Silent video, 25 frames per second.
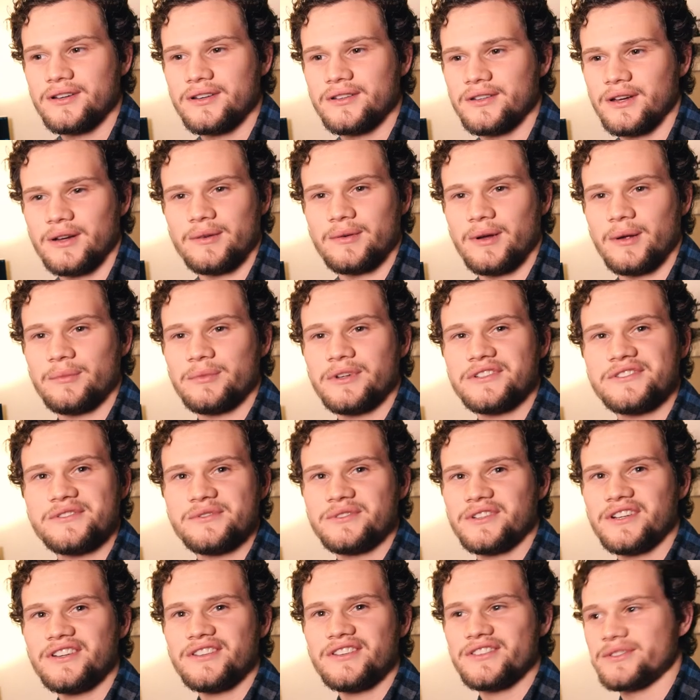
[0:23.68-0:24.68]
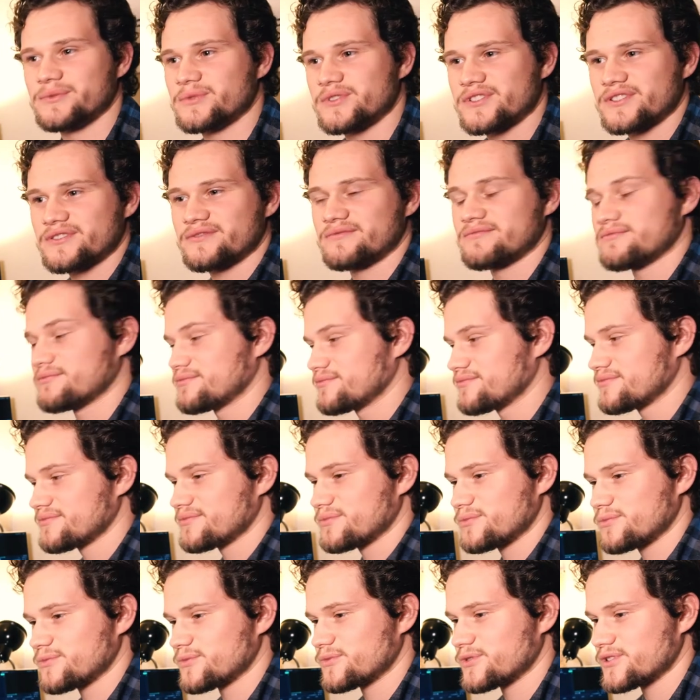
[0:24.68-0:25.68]
Uh, I'm not doing anything. Just,
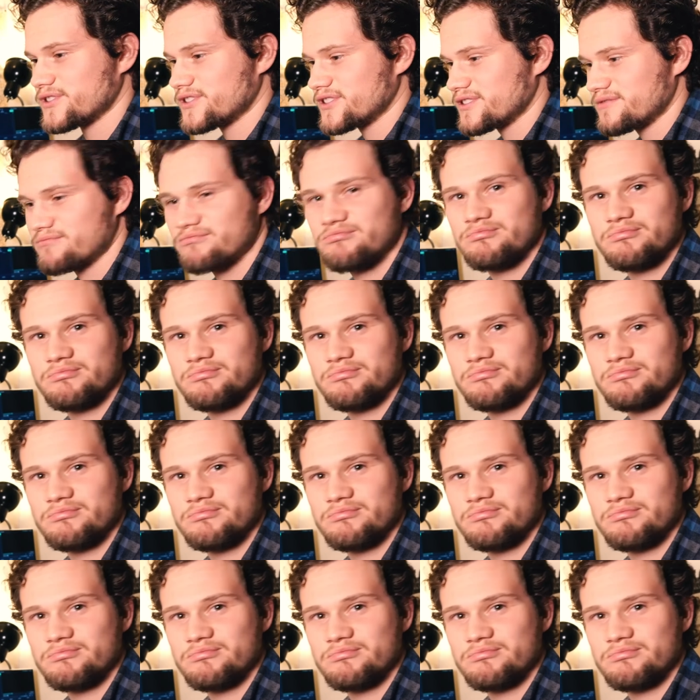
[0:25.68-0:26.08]
just.